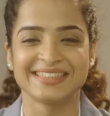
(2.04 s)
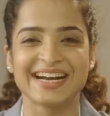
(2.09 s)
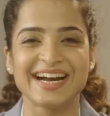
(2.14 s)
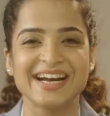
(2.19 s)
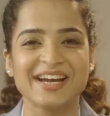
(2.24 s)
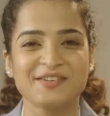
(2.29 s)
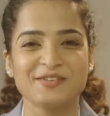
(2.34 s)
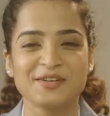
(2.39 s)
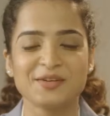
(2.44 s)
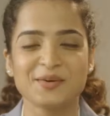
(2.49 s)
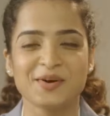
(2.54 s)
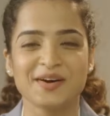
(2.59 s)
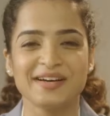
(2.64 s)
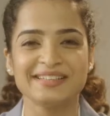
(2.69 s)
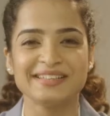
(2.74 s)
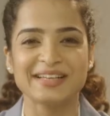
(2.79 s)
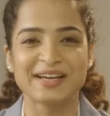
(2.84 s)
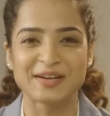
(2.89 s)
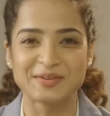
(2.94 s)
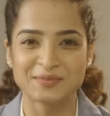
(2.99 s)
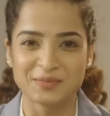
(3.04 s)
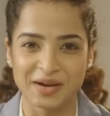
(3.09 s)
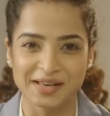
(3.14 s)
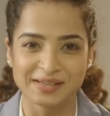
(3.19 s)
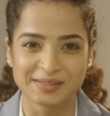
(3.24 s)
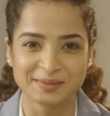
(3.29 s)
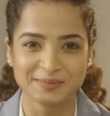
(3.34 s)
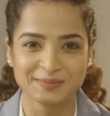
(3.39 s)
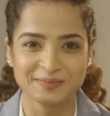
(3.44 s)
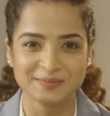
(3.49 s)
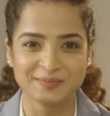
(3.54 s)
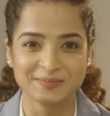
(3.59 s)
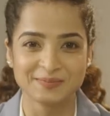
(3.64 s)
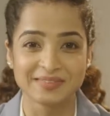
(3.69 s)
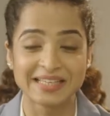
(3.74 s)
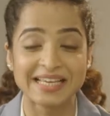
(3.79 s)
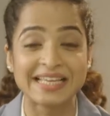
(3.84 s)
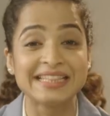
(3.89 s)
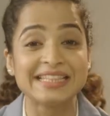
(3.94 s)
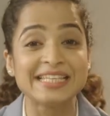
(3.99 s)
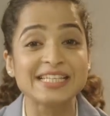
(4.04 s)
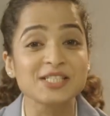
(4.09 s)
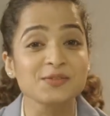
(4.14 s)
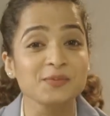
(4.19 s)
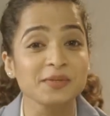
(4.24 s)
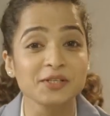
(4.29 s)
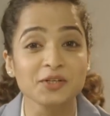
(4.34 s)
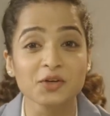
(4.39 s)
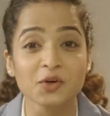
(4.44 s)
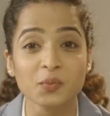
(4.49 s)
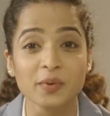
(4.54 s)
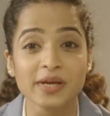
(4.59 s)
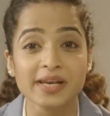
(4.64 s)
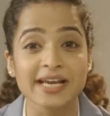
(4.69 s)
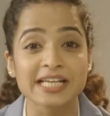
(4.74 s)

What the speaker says: Hi everyone and welcome. In this video, we'll